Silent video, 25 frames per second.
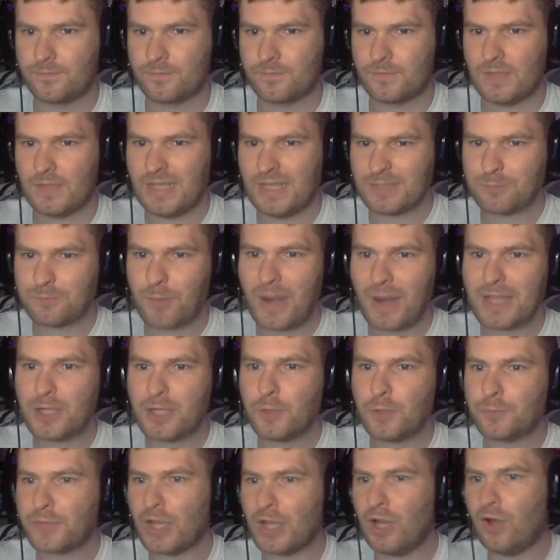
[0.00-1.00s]
Let's break
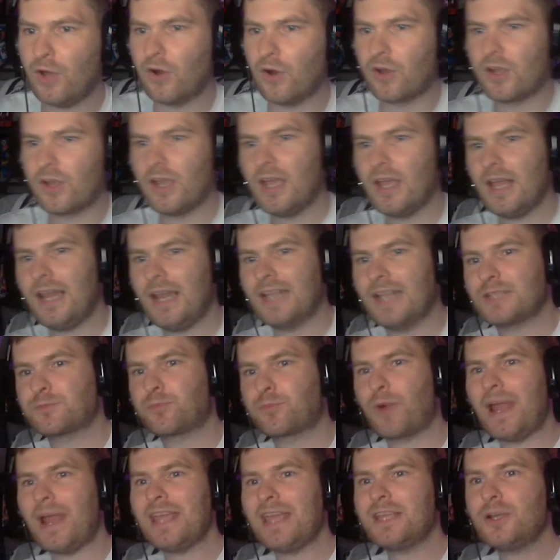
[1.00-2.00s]
up the luck. Let's
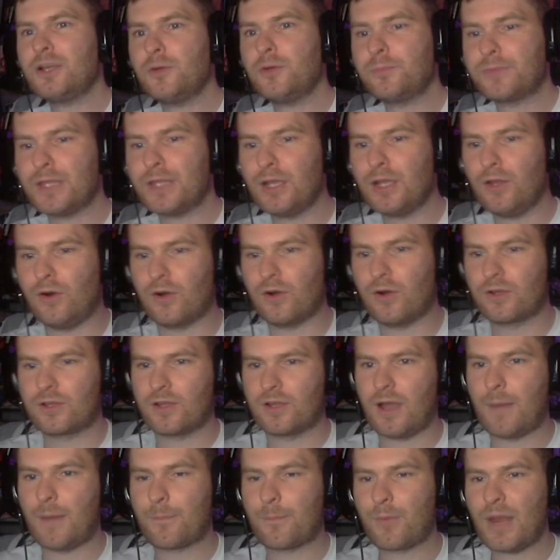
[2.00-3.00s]
break up the luck.
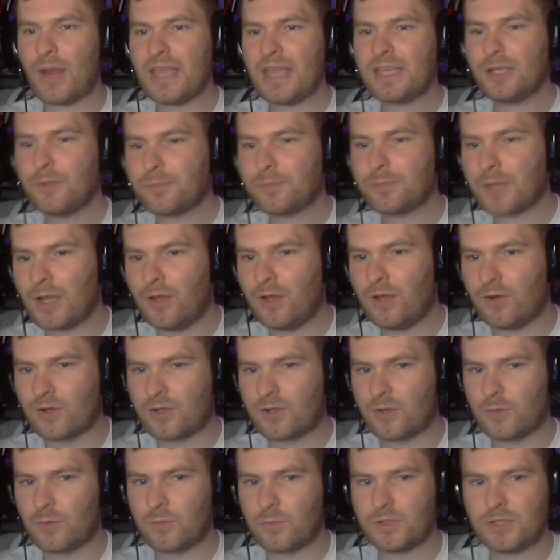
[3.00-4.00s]
I'm breaking up the luck.
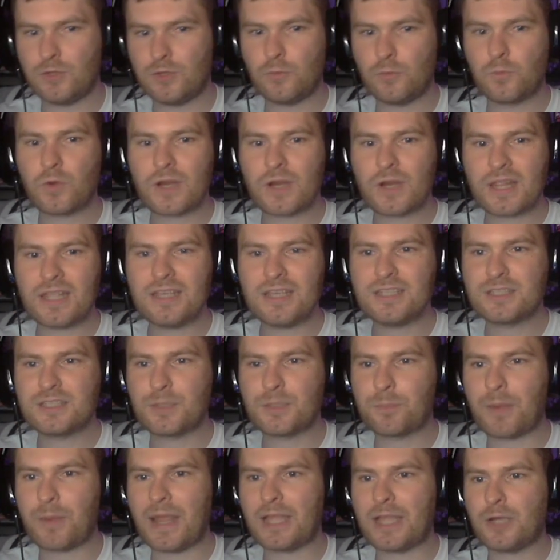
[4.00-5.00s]
We're doing one of these to
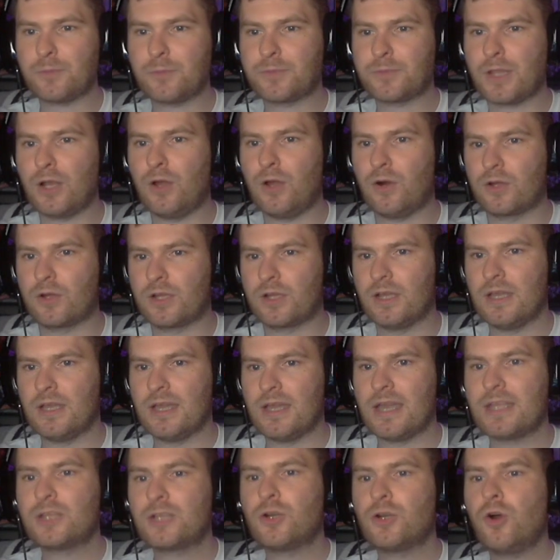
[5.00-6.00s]
break up the luck.
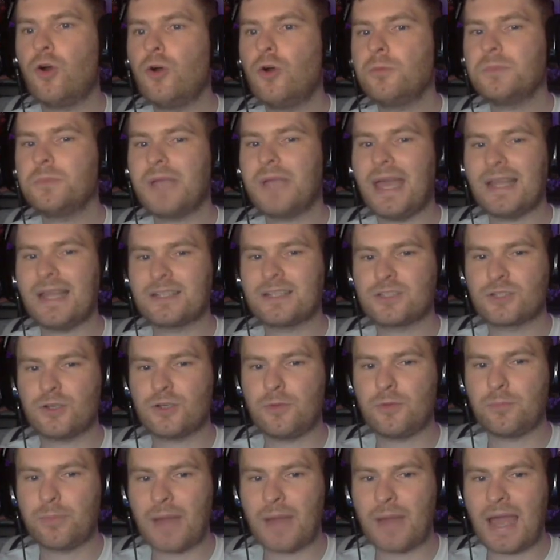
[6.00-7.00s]
And come get
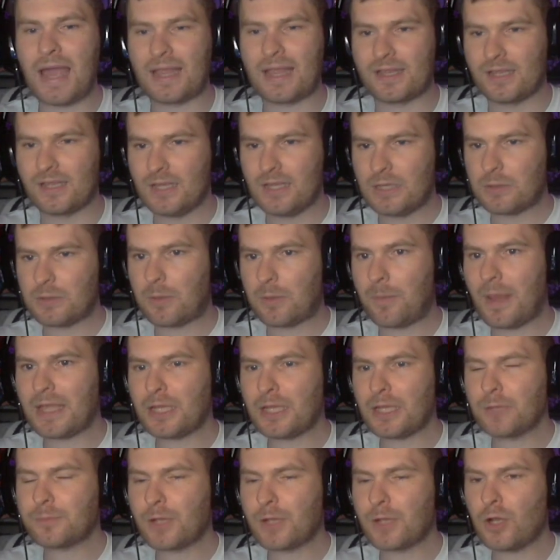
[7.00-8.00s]
some pack. We're breaking
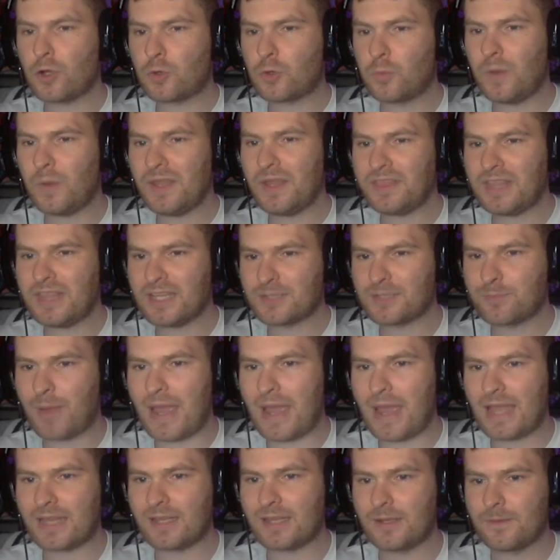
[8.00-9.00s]
up the luck with this
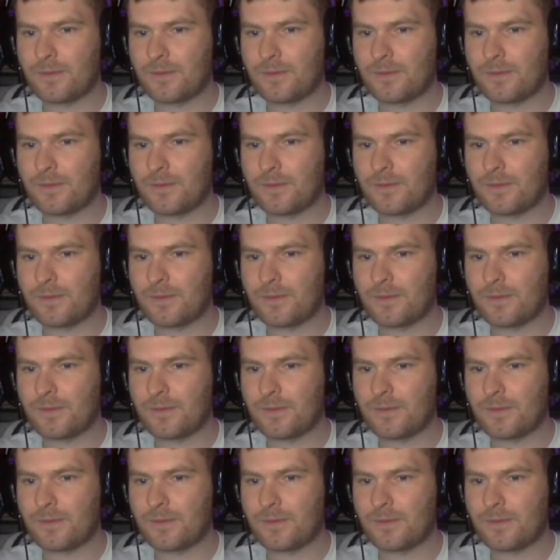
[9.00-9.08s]
pack.